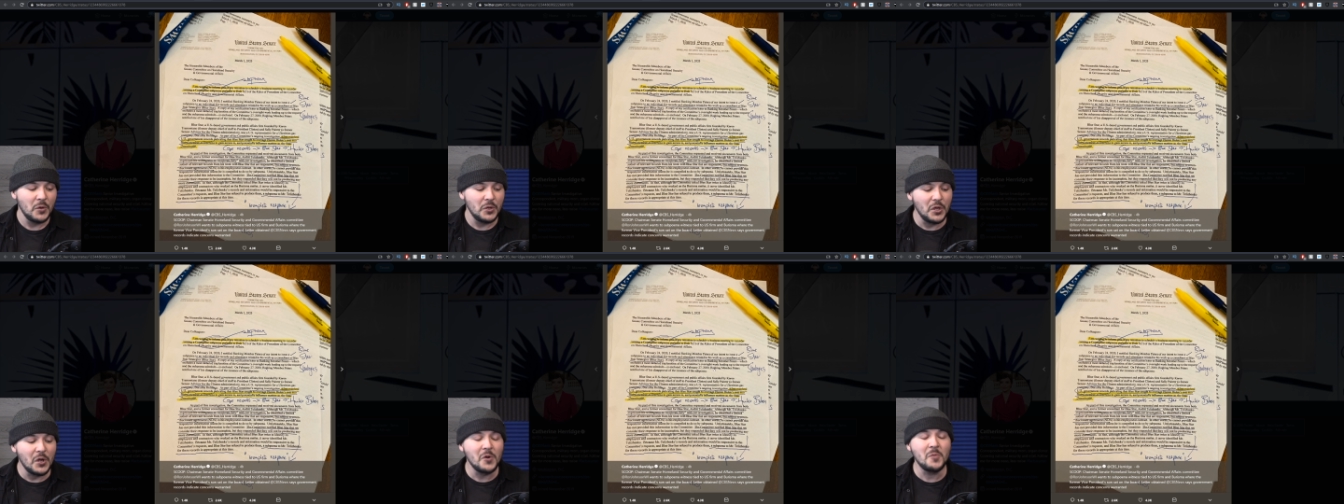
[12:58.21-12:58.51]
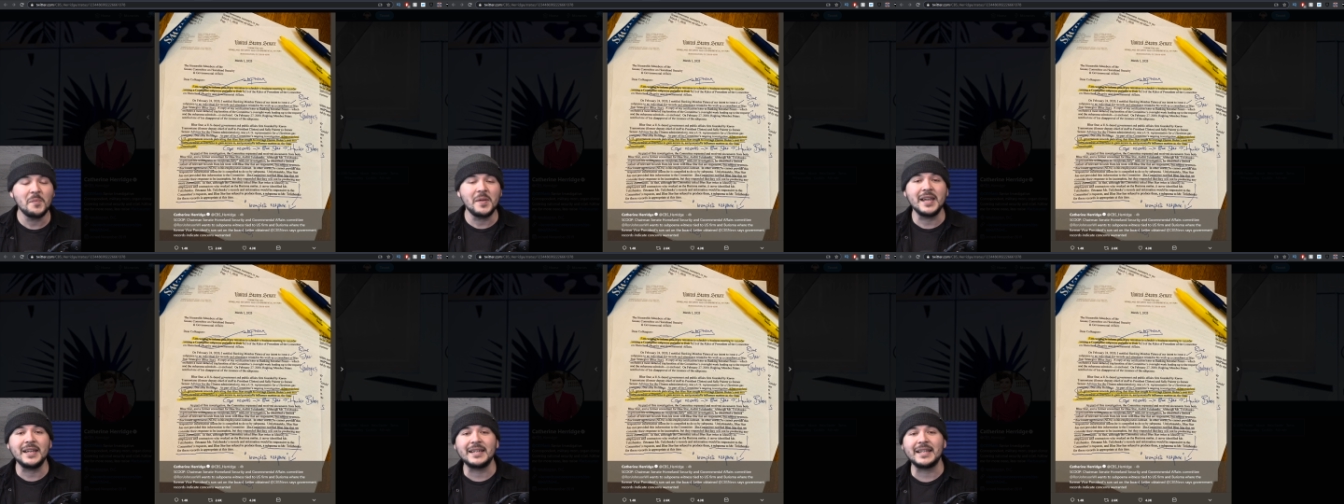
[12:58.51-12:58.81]

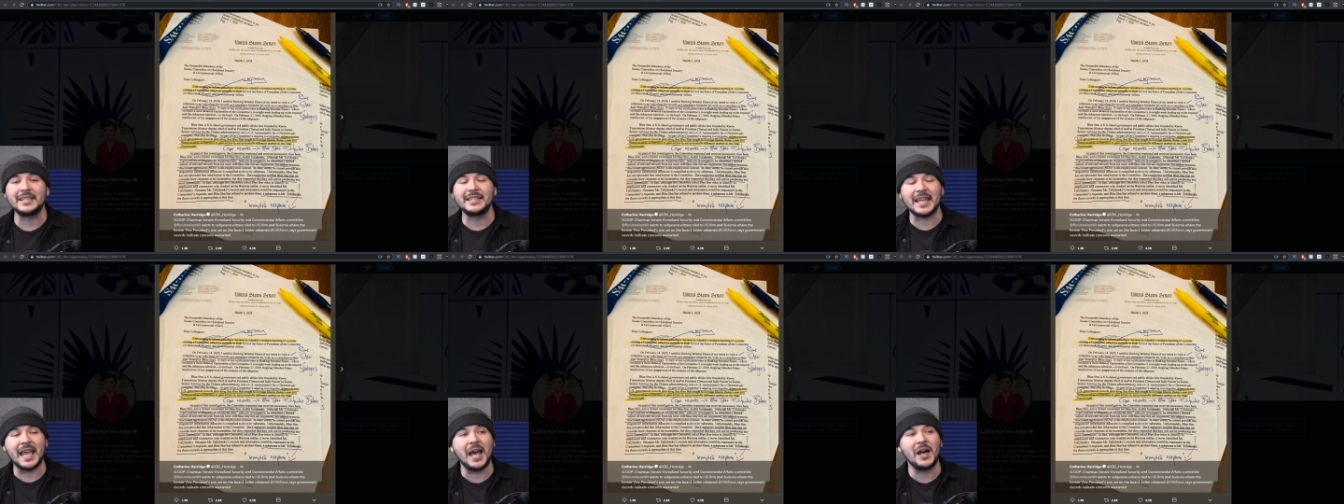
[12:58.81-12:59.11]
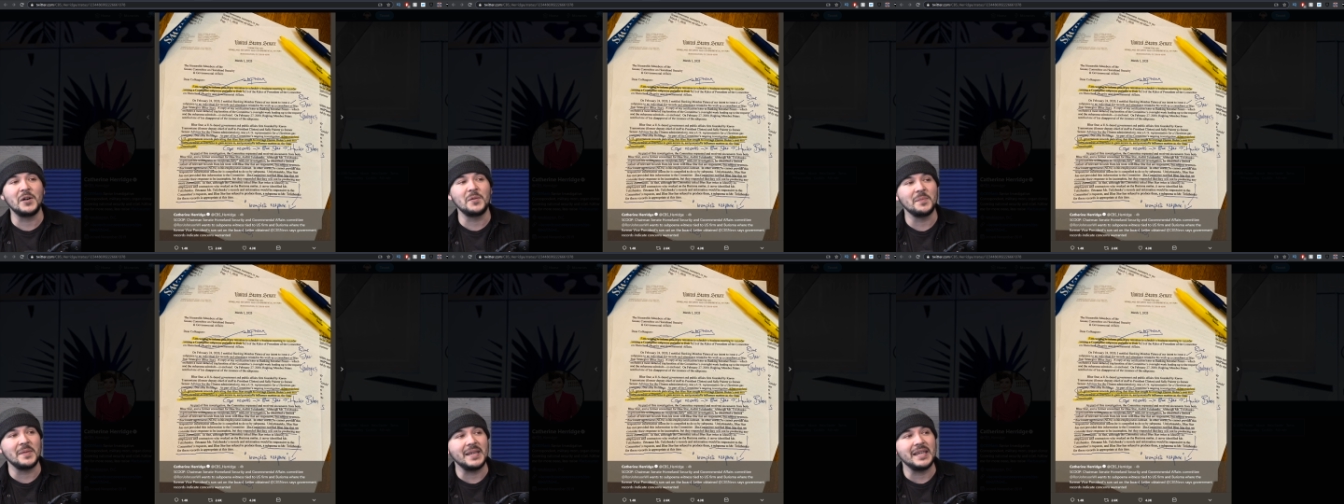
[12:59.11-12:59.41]
You mean to
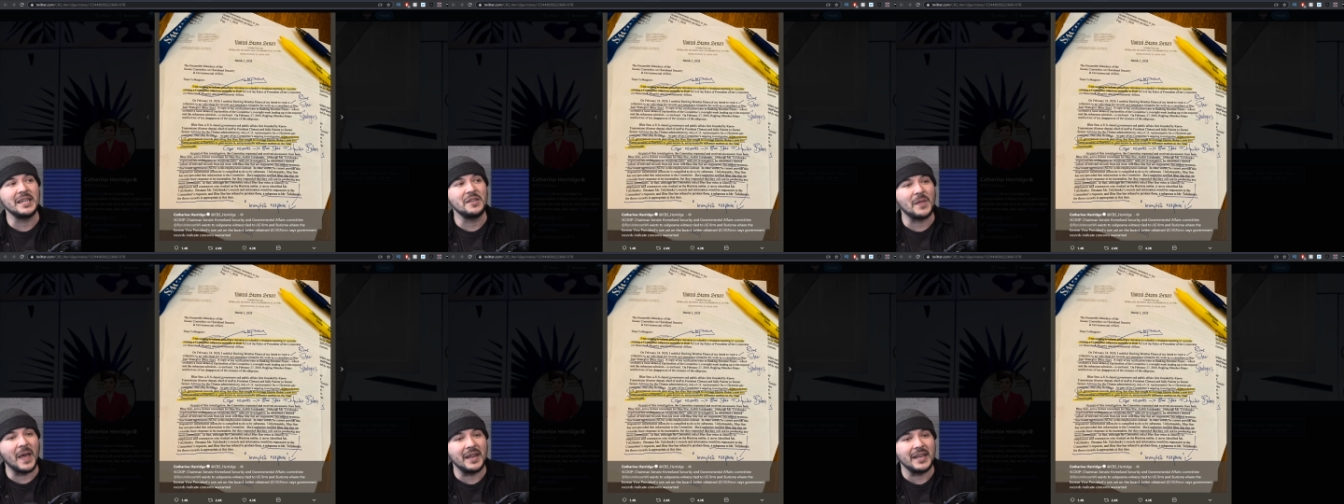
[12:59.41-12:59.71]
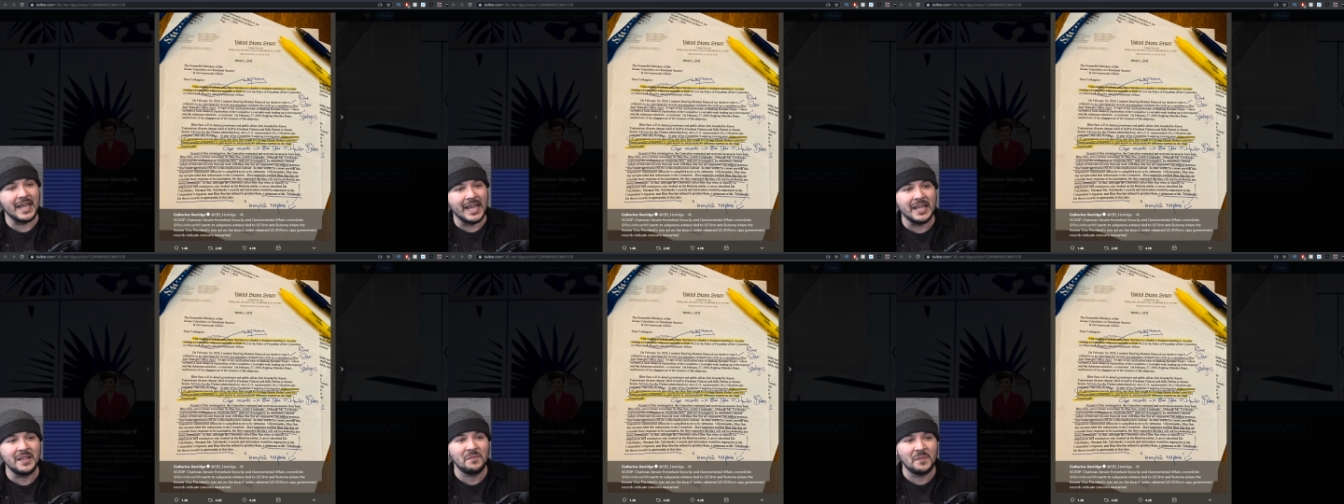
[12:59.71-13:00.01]
tell me
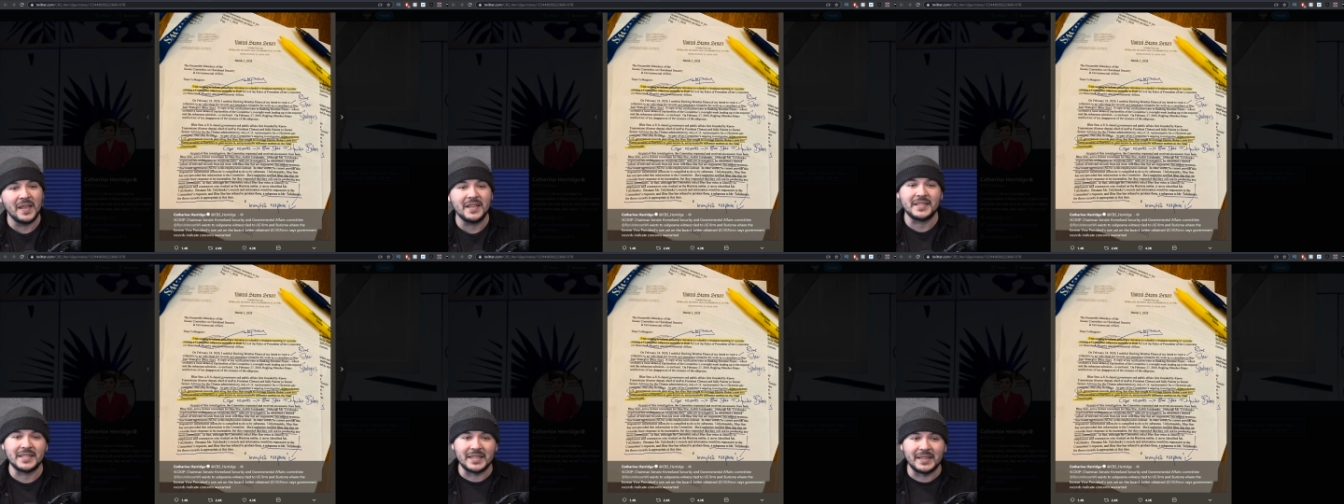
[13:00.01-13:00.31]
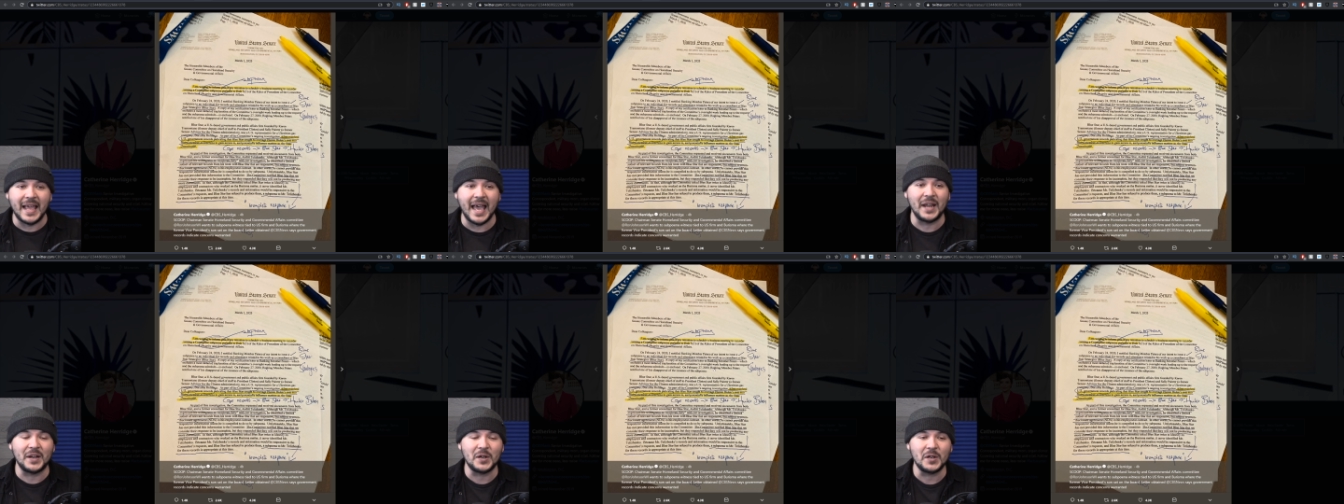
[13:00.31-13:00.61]
that in
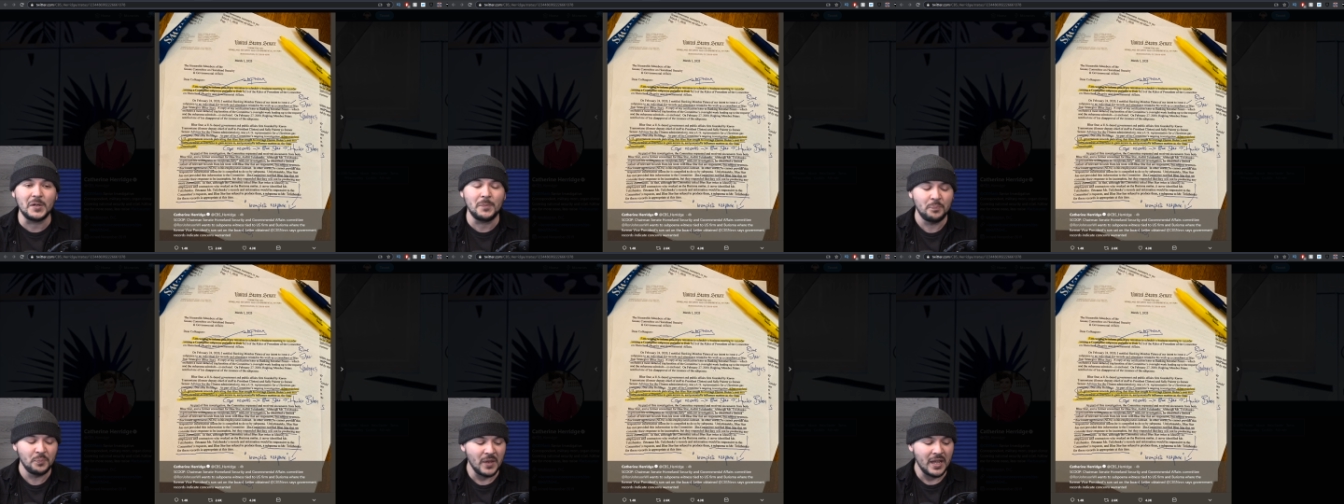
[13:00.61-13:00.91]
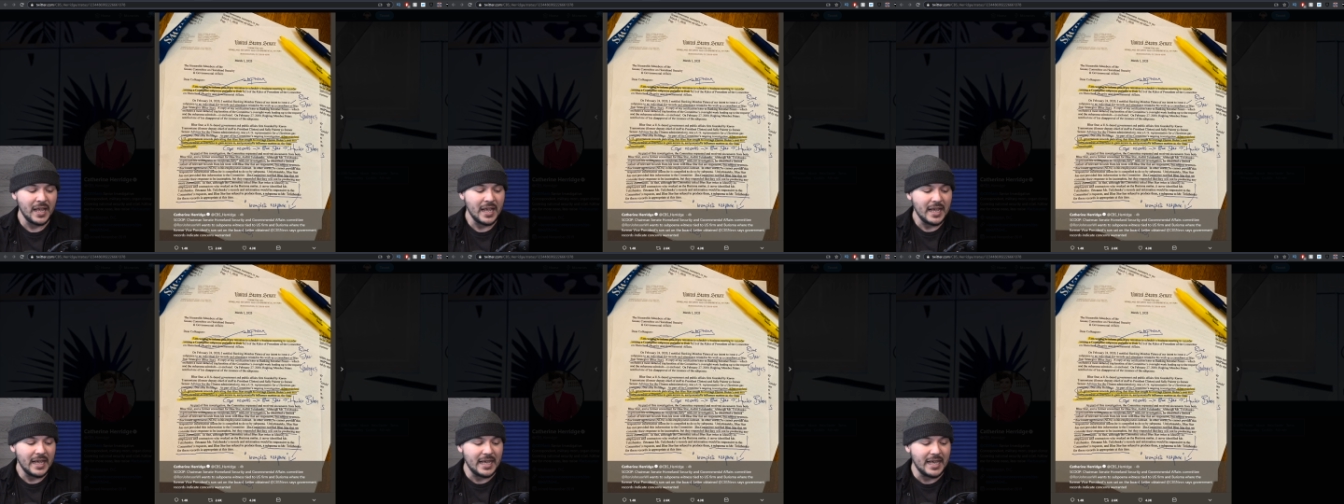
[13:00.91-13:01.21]
this letter,
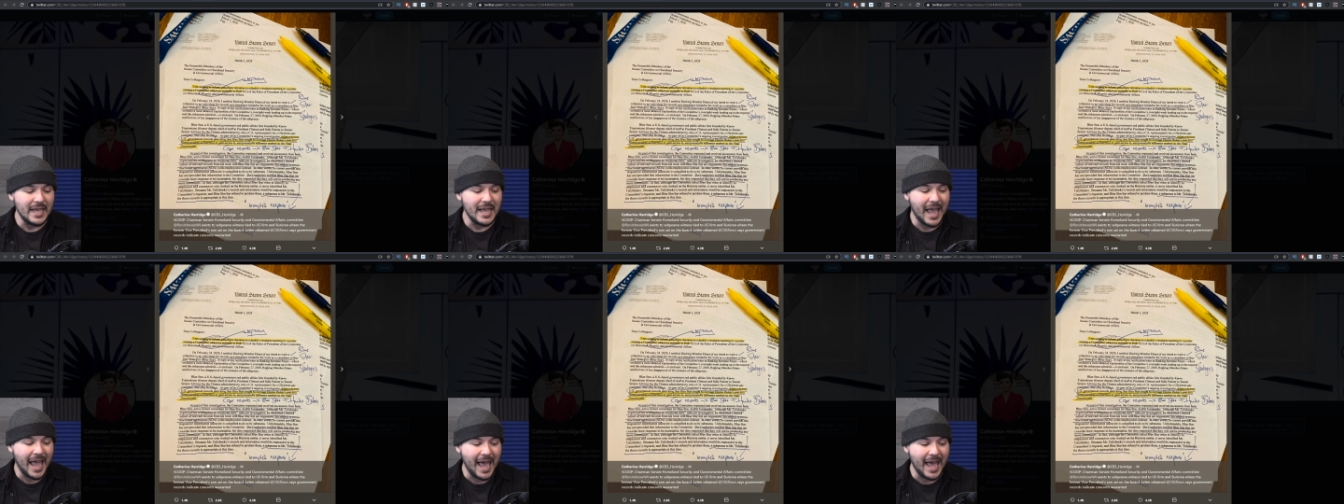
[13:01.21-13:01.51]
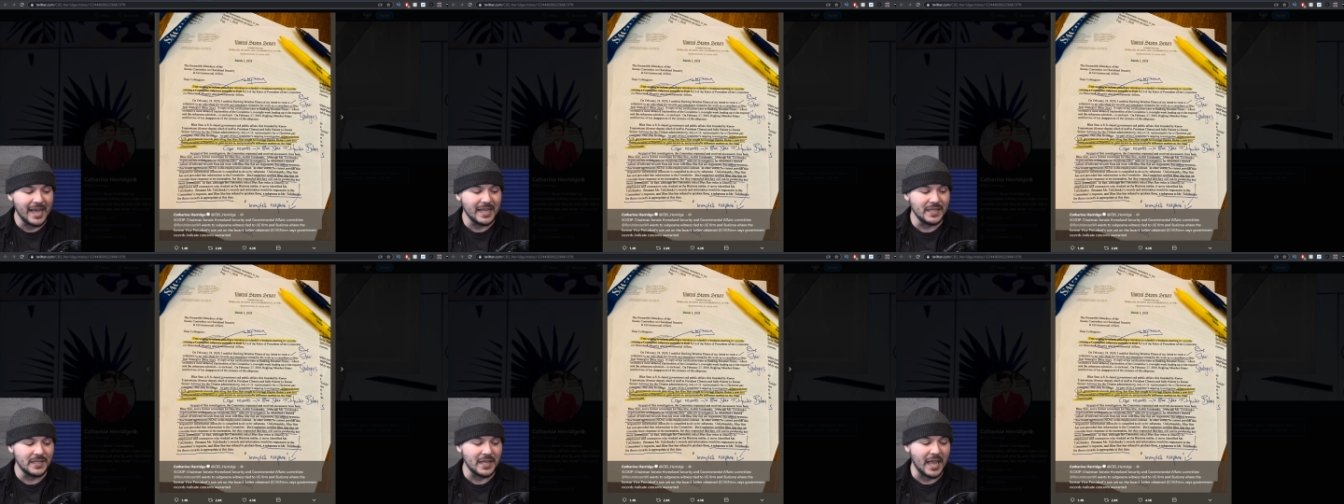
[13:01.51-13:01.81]
he
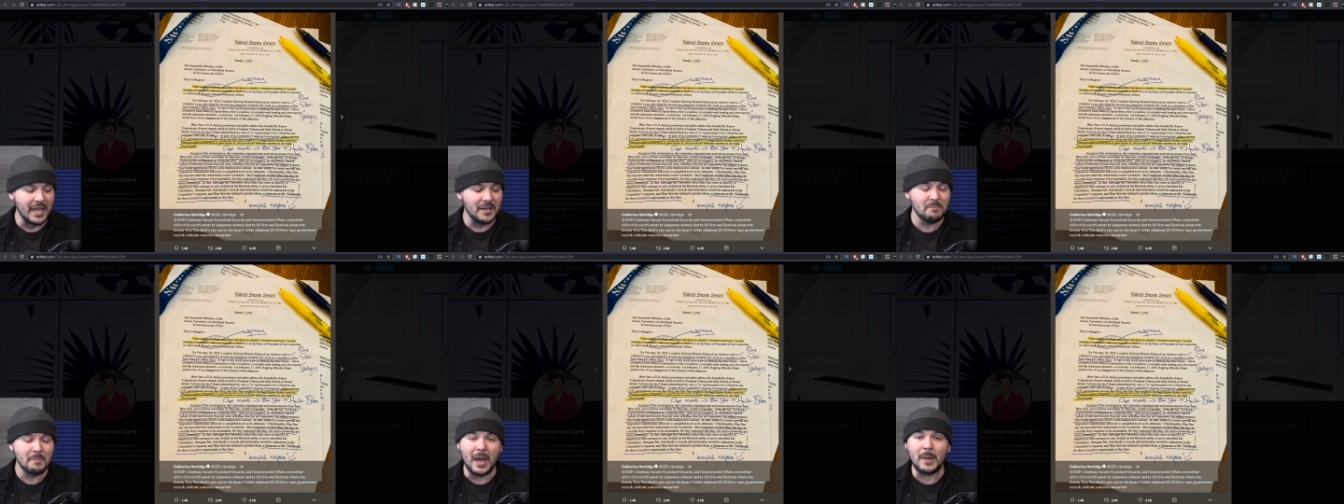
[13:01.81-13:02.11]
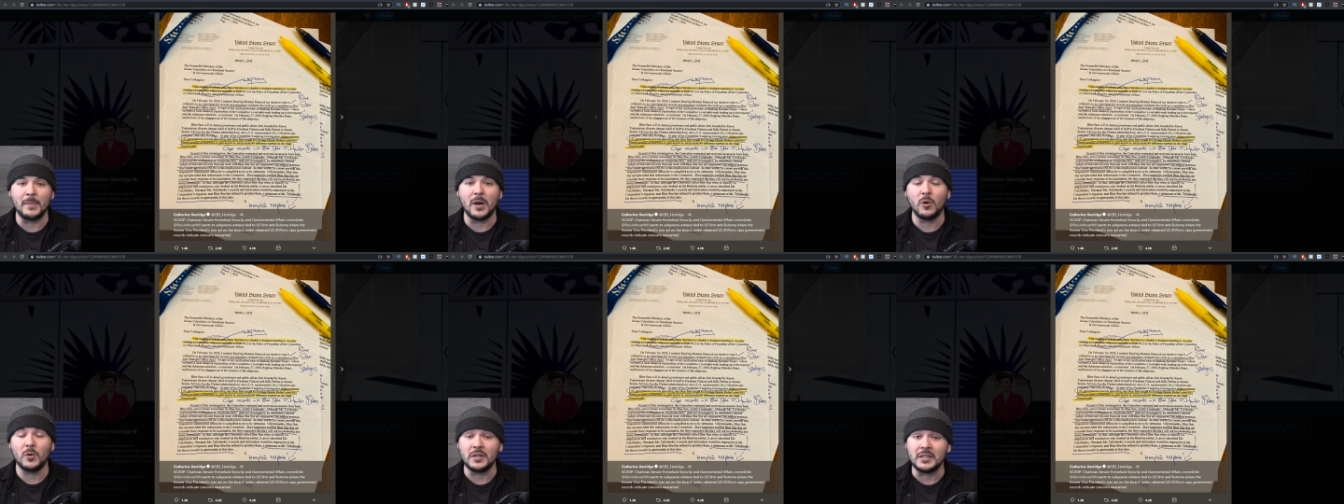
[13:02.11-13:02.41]
has a
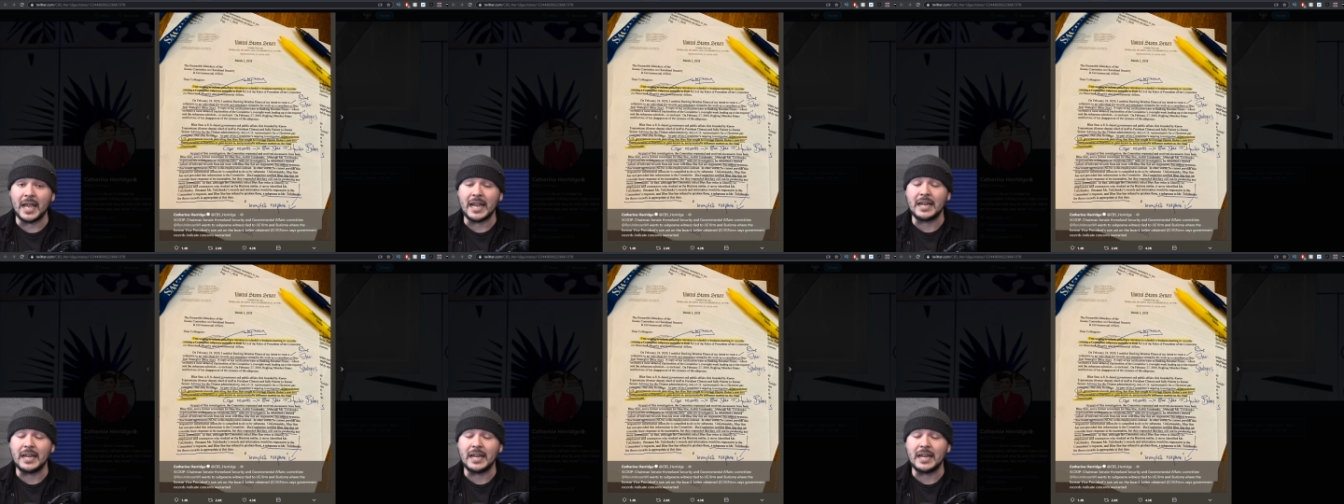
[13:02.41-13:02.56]
memo